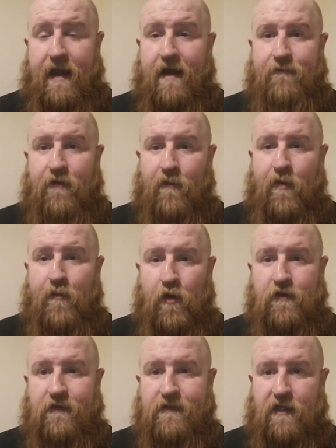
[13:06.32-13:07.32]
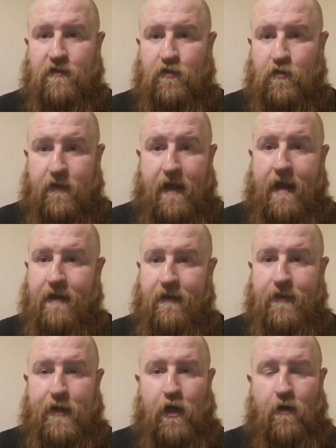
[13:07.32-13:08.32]
can't form emotional attachments with
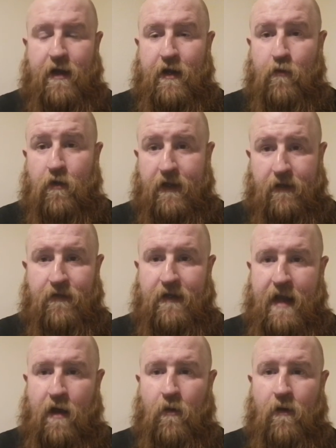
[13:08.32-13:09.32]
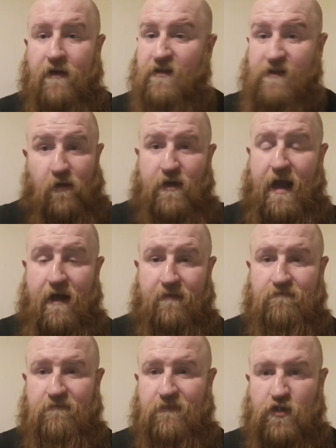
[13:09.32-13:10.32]
anything or anyone even now. I still can't.
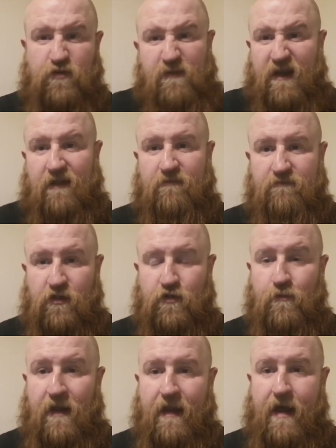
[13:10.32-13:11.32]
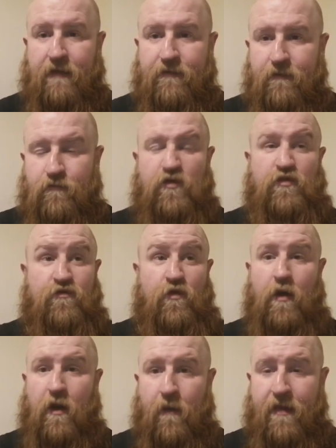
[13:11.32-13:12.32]
Just me. Just my life. Just through
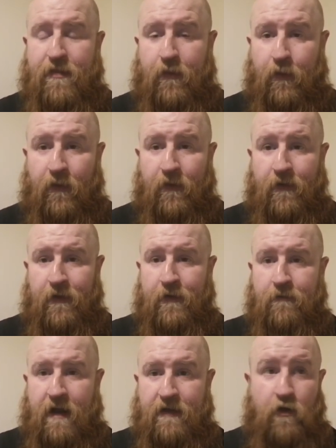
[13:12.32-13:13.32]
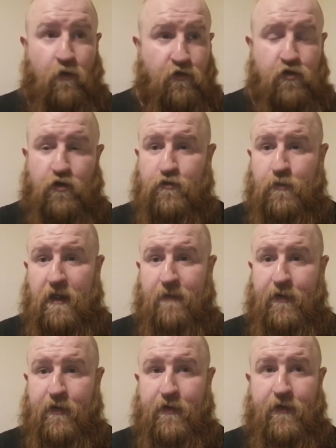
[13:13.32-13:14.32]
what I went through. Right? Don't trust
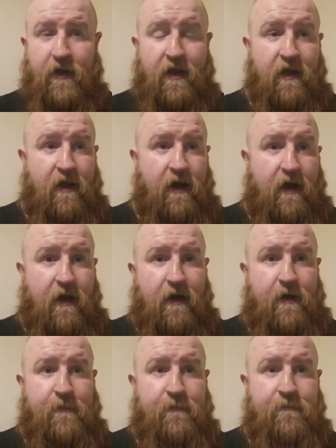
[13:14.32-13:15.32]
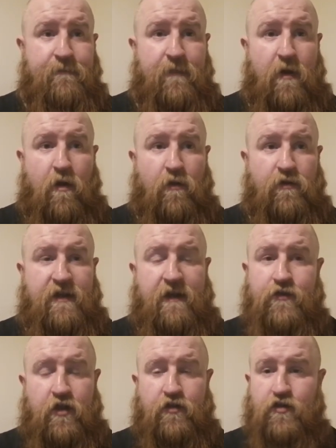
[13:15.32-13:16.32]
people.
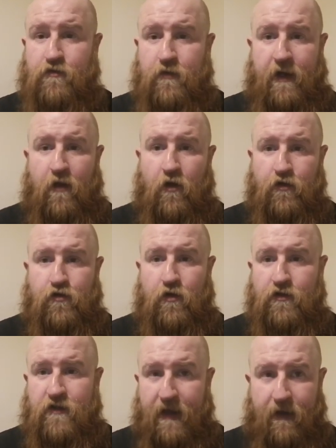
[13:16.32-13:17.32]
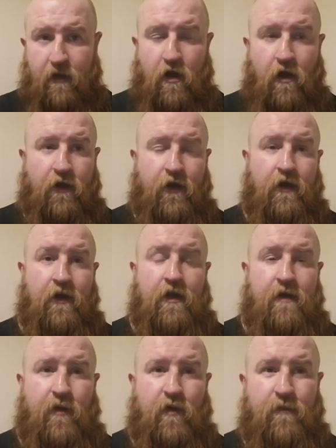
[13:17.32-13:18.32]
Didn't turn to drink or drugs, thank God.
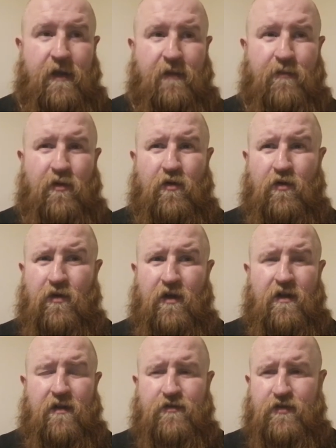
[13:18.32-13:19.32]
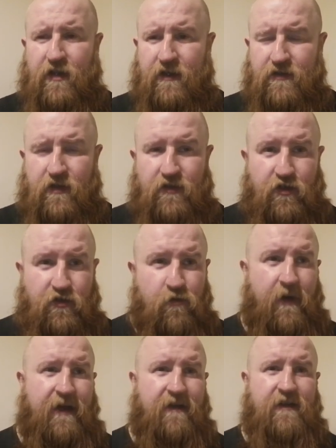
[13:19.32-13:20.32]
But people turn to
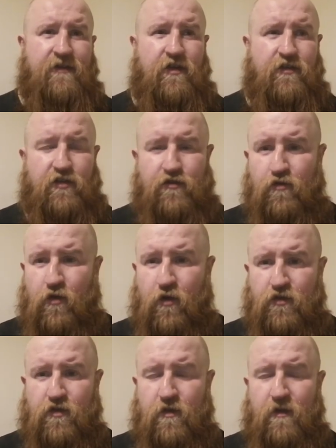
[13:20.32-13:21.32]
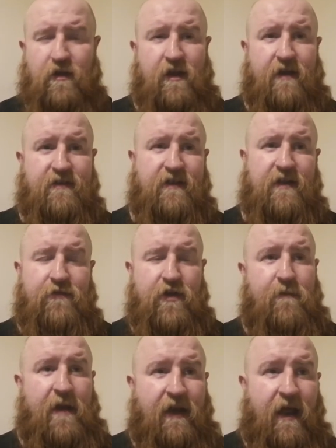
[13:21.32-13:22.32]
drink, they turn to drugs, they get
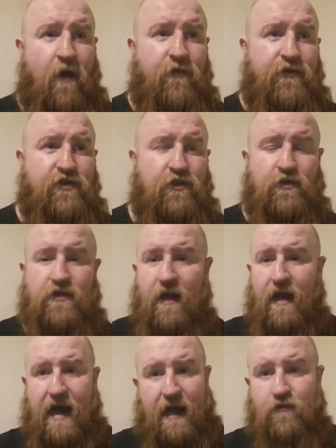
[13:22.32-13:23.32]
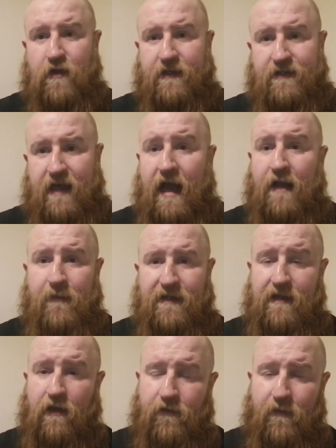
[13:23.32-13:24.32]
significant mental health issues. I tried to hang
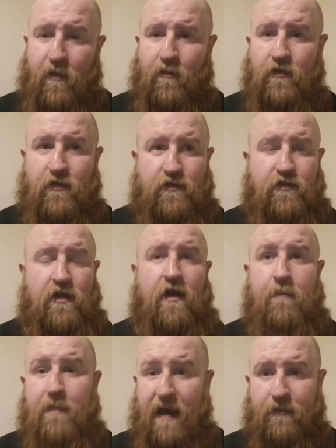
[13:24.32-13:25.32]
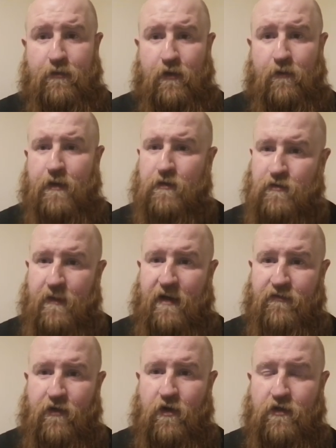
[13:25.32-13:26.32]
myself in my mother's bathroom when I was
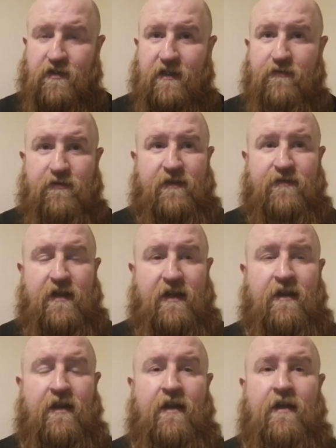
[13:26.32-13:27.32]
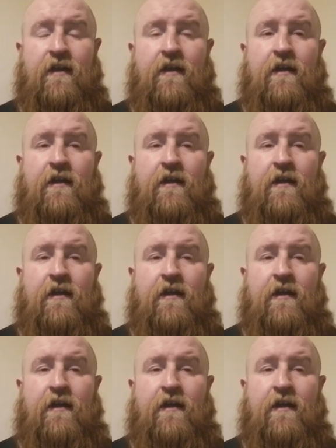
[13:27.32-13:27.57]
about 14, 15.